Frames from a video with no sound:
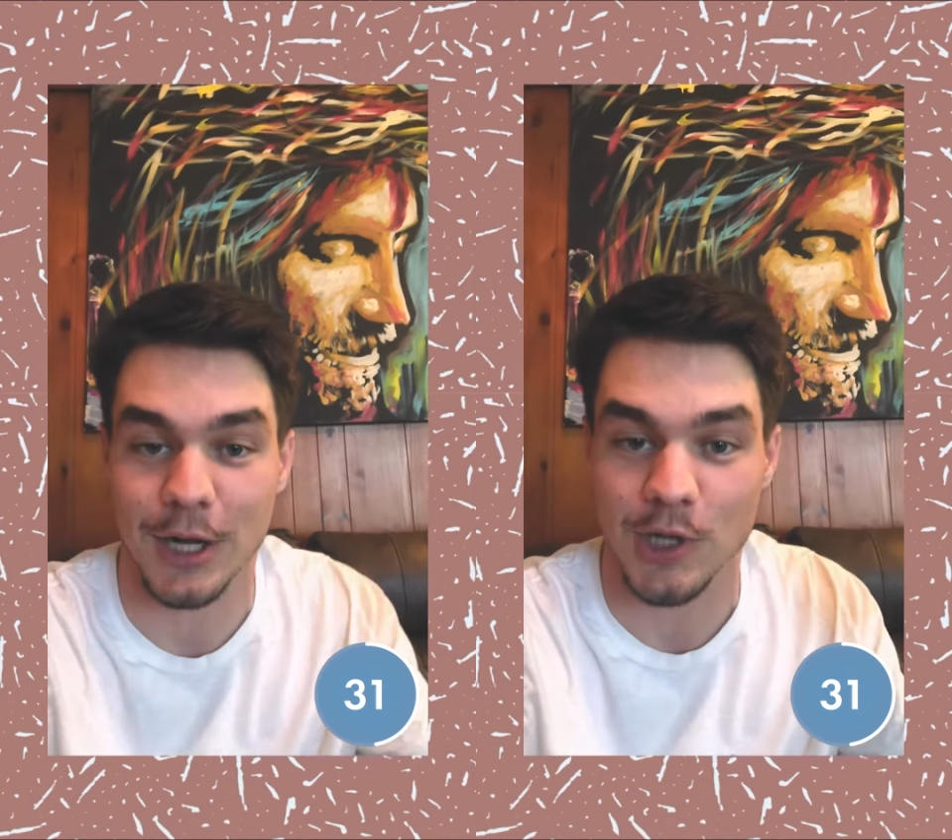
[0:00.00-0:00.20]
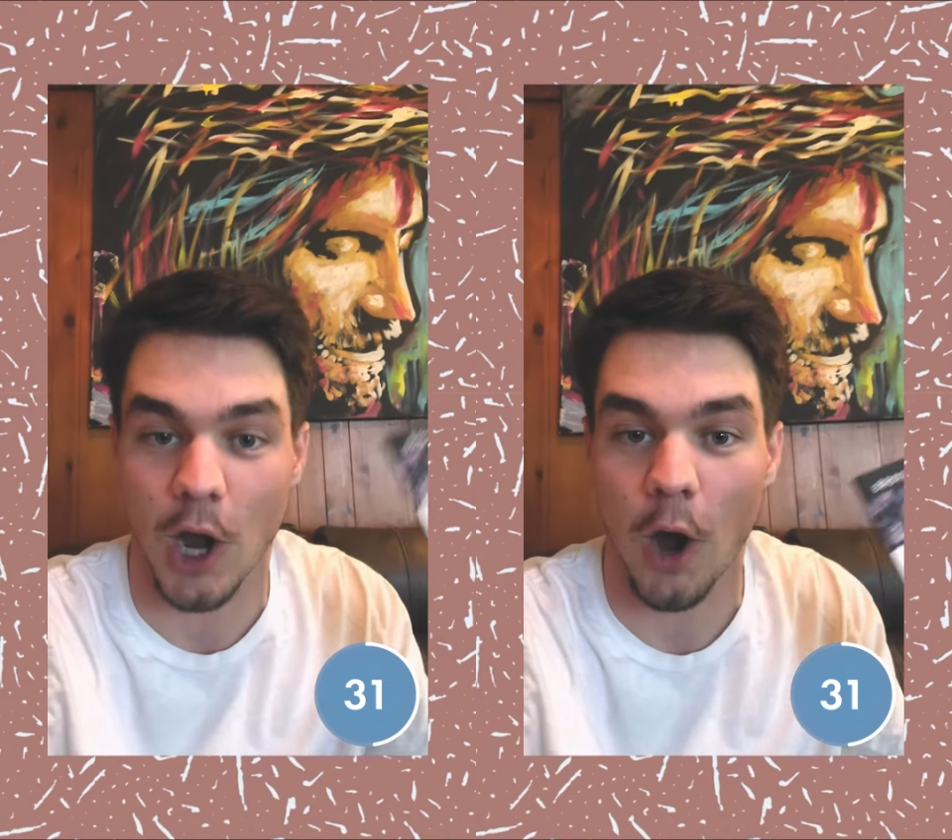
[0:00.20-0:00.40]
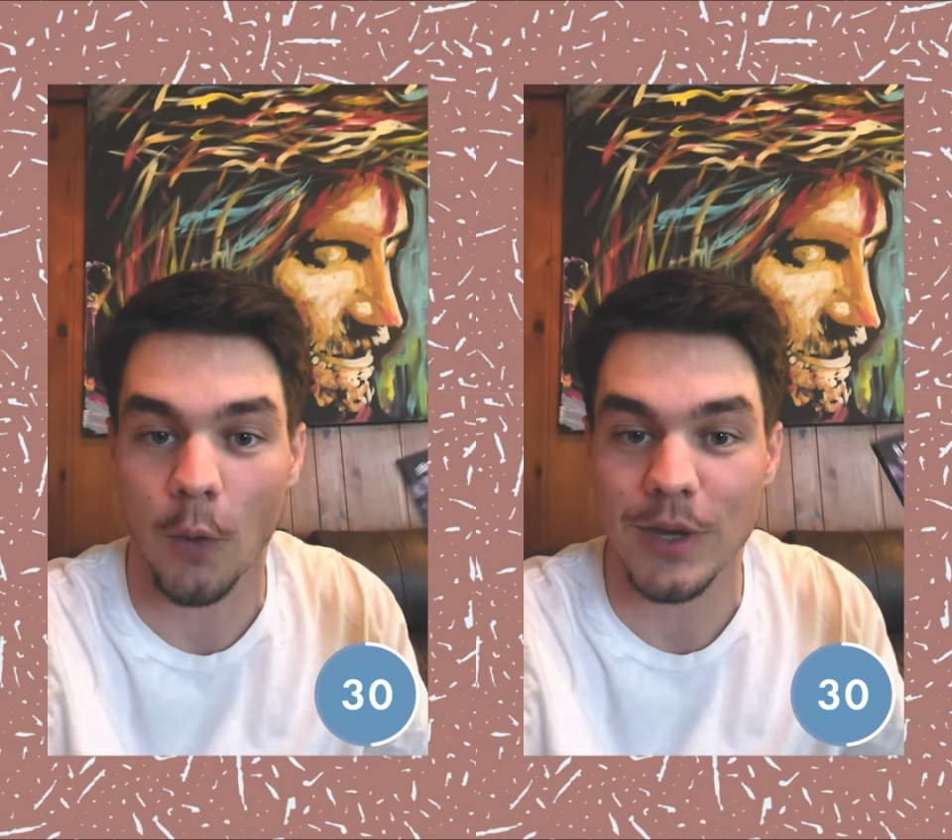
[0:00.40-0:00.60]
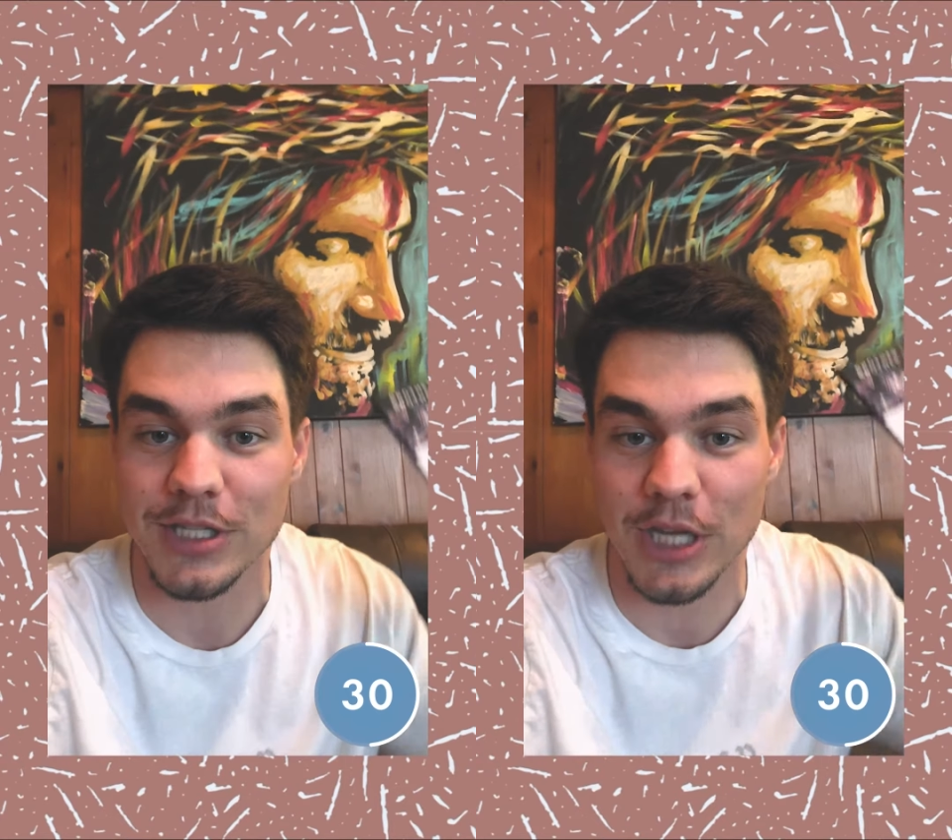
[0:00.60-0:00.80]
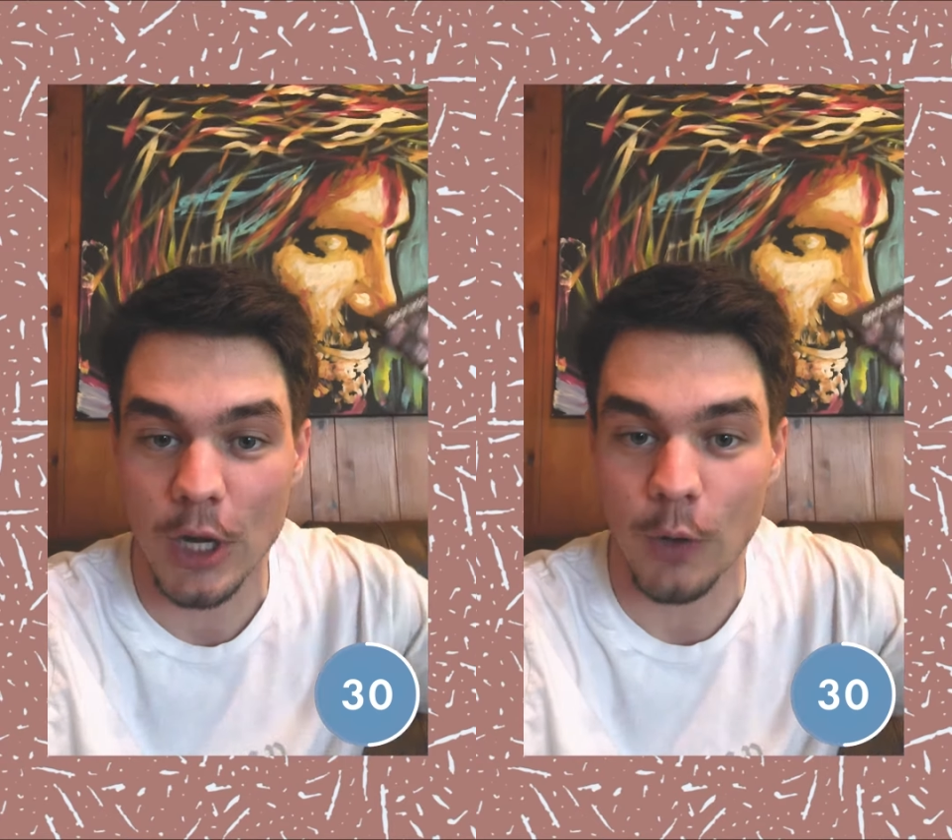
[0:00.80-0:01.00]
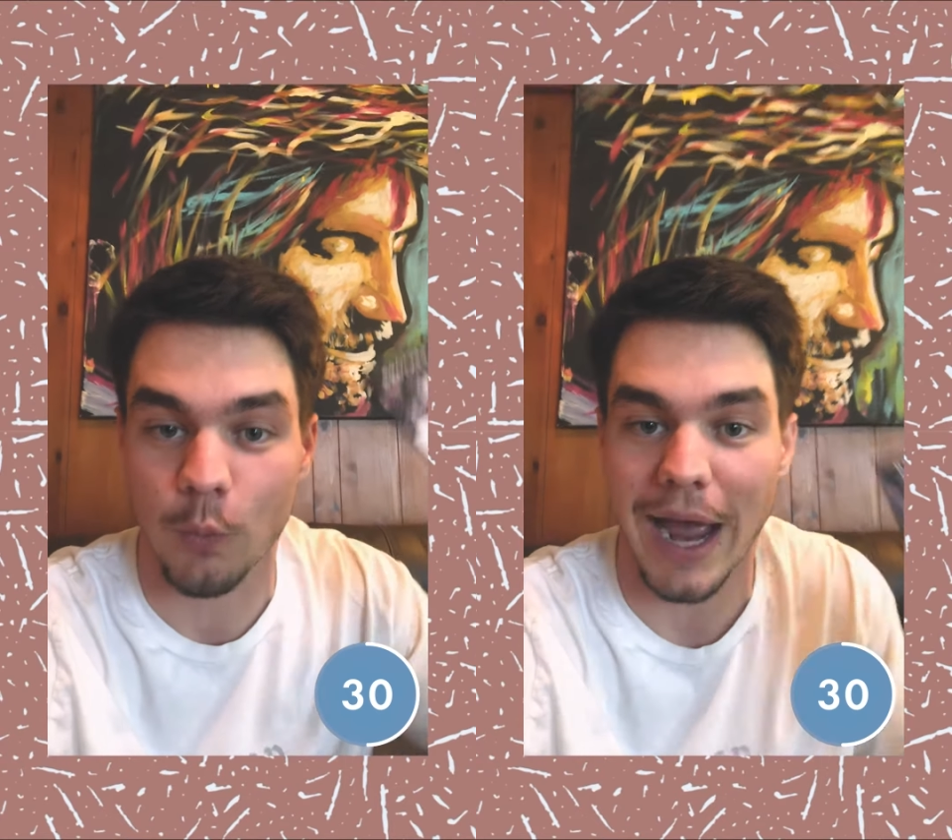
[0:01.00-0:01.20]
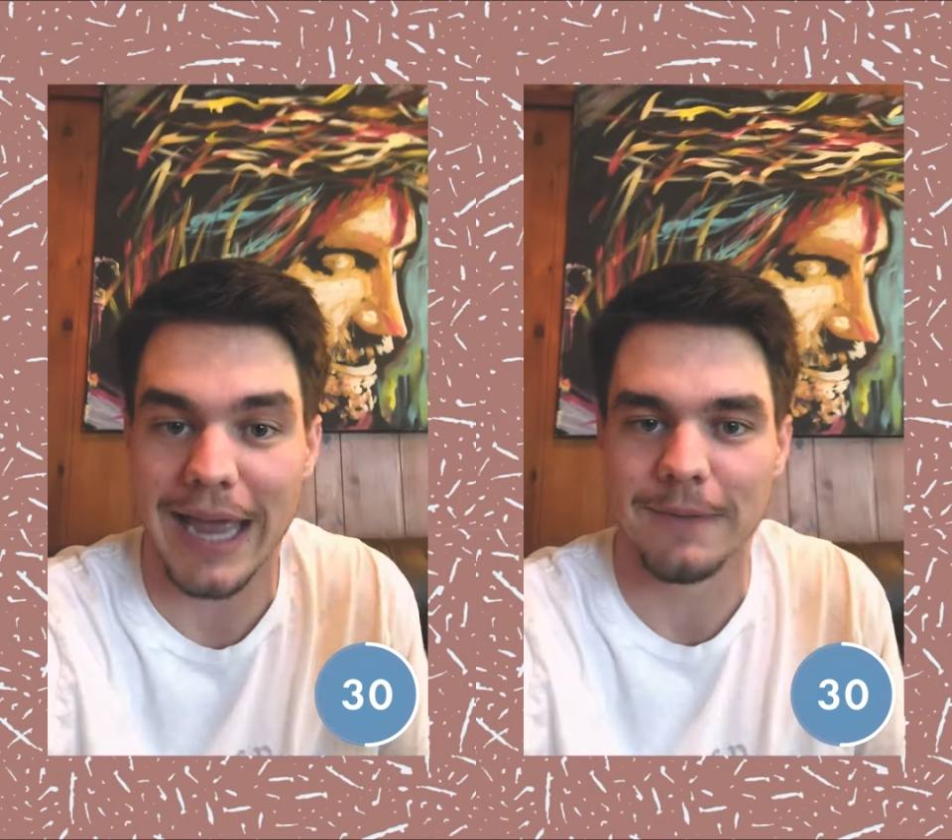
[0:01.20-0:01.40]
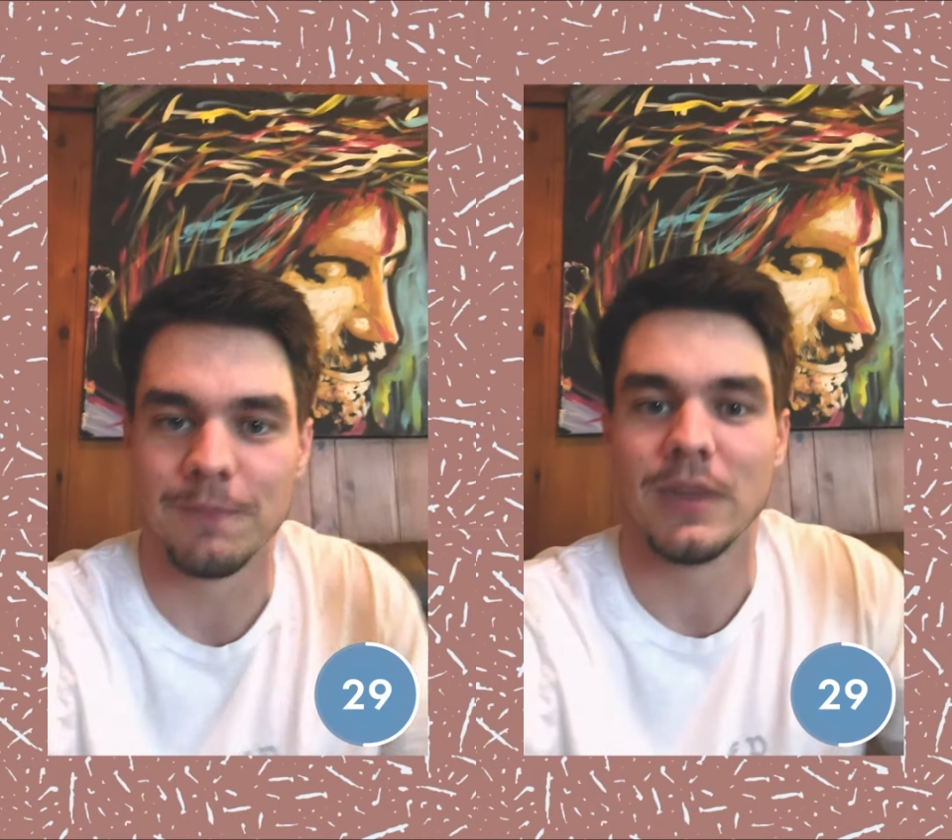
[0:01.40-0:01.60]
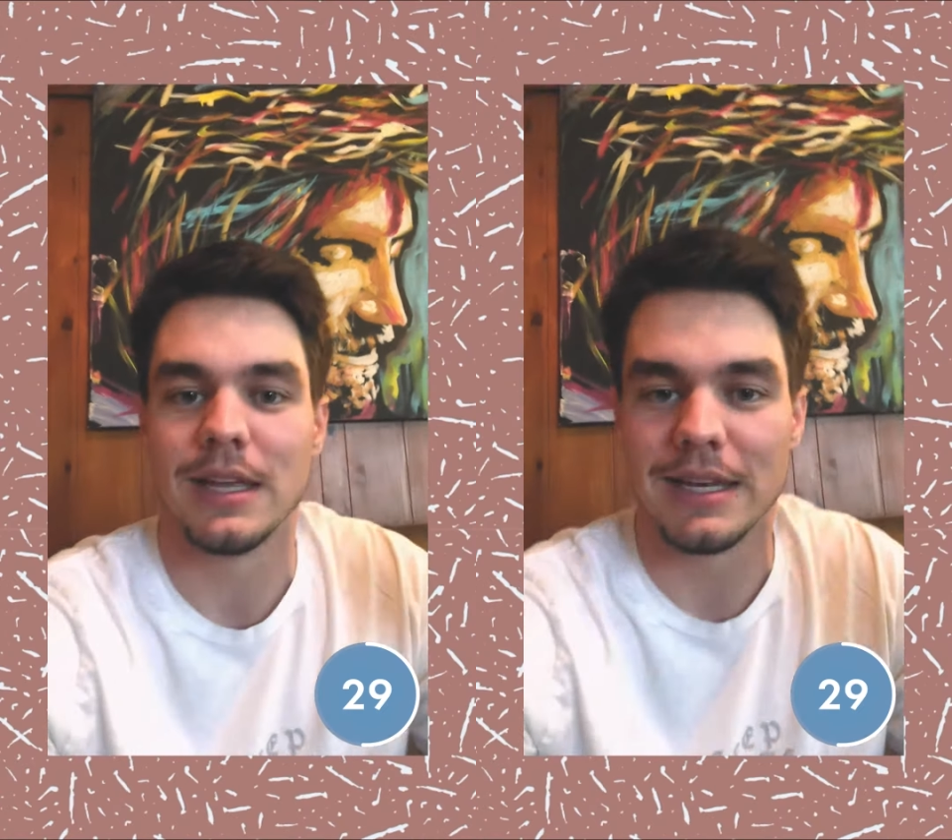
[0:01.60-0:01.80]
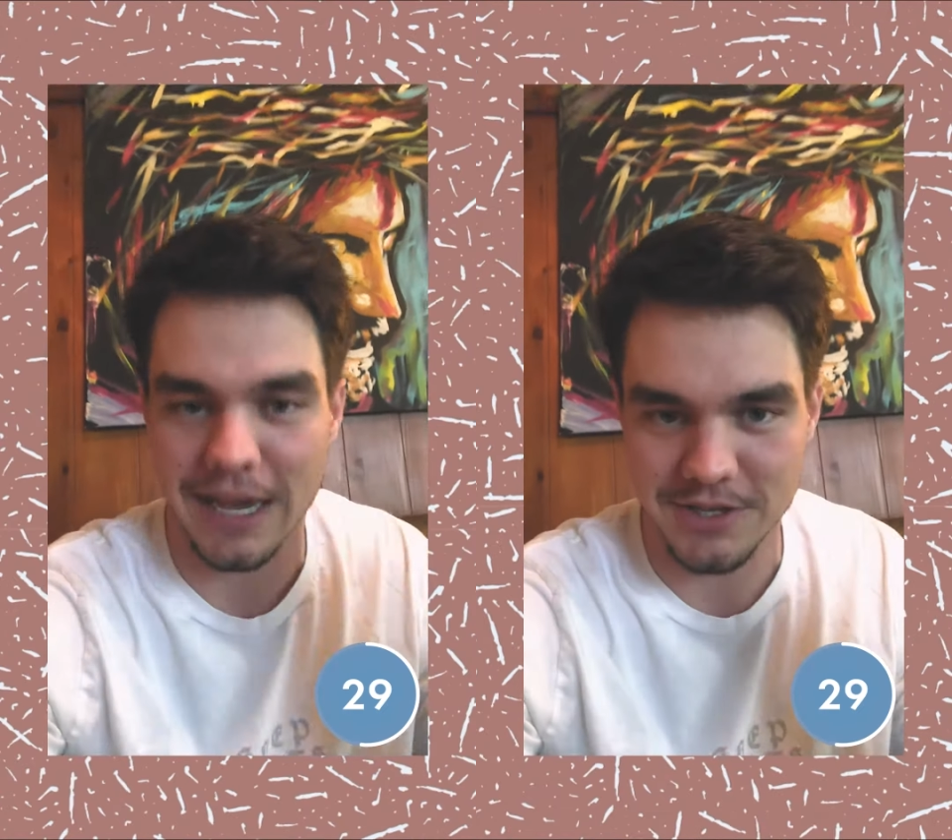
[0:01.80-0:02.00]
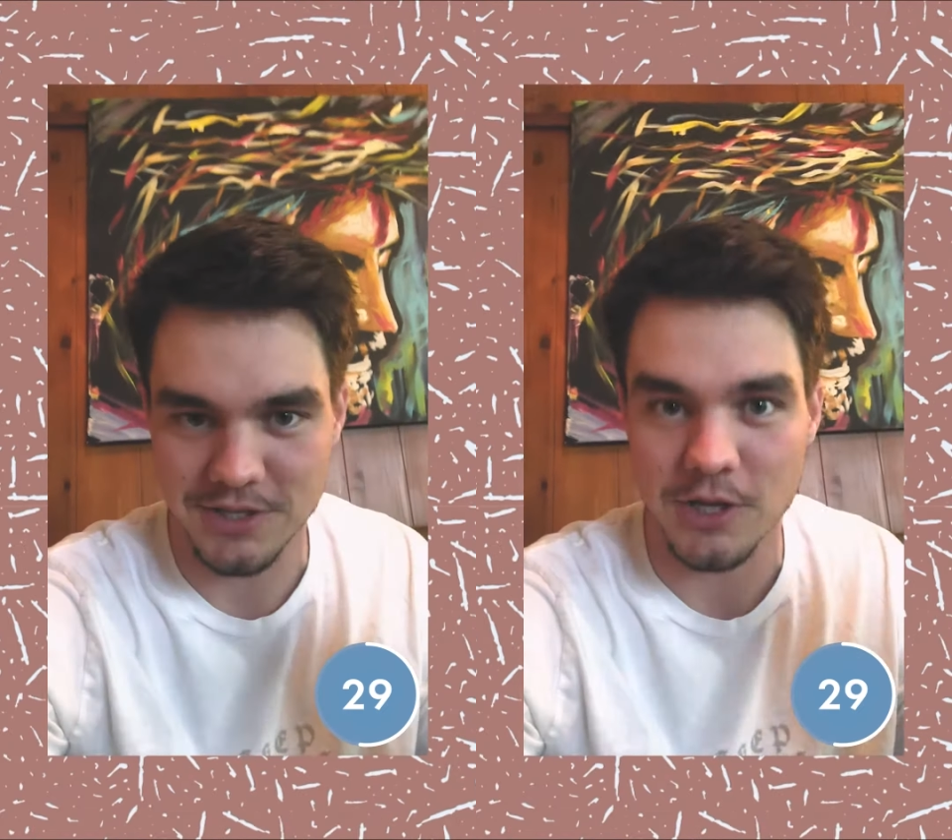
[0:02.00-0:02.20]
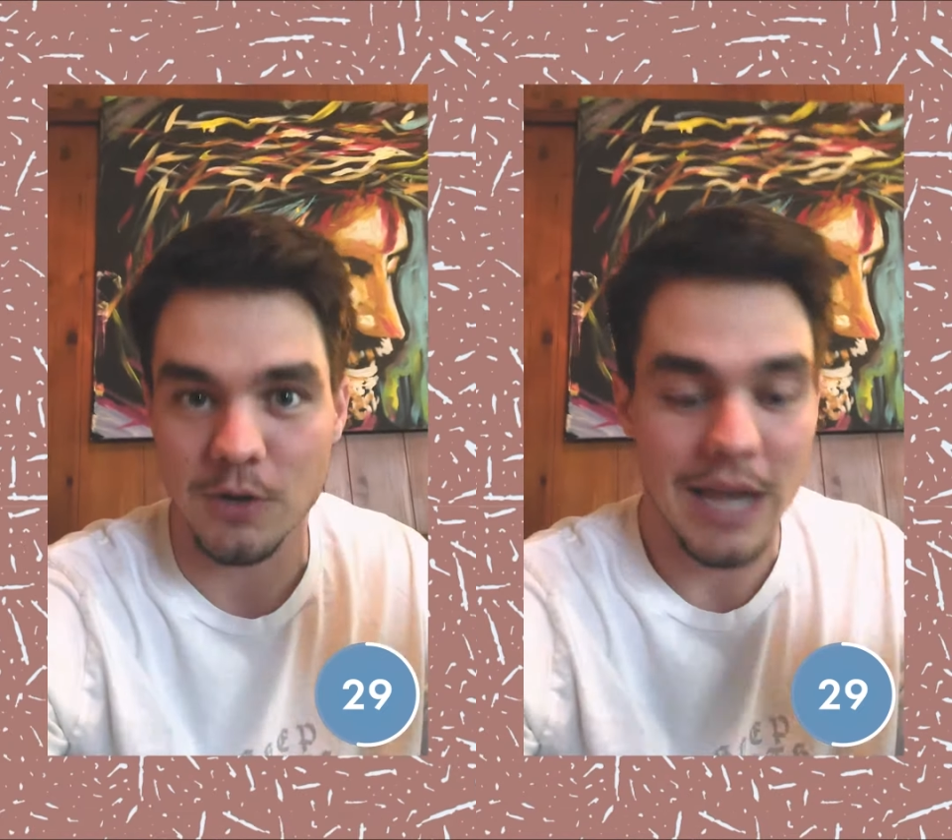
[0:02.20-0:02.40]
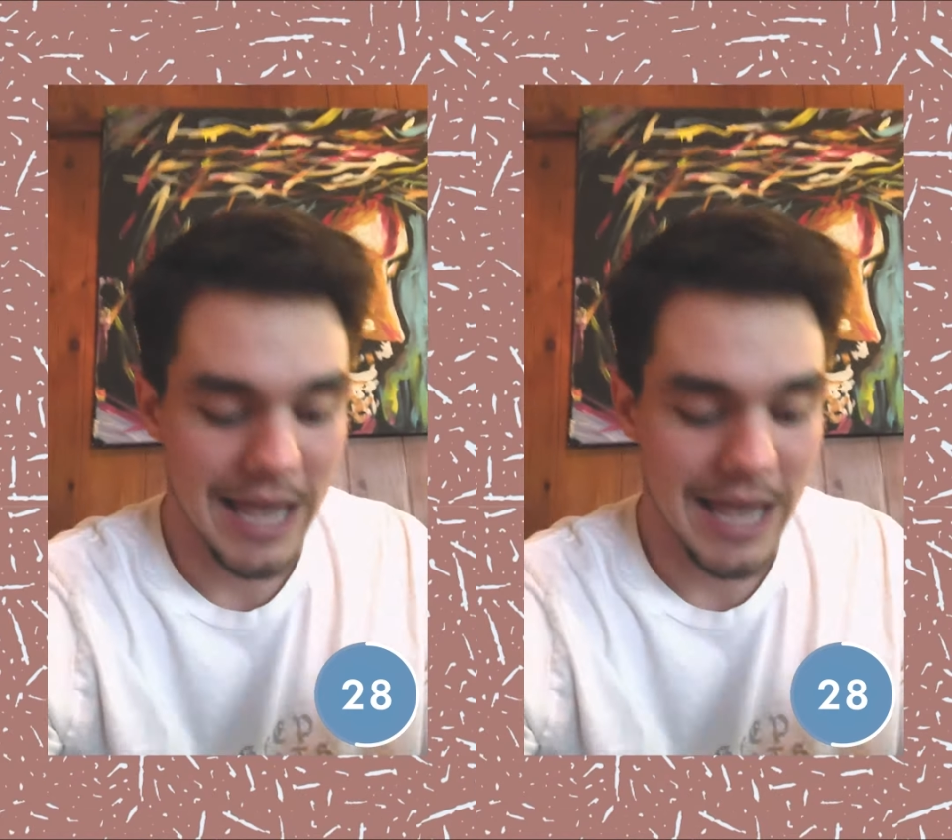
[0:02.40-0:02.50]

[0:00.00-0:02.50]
is always right next to you.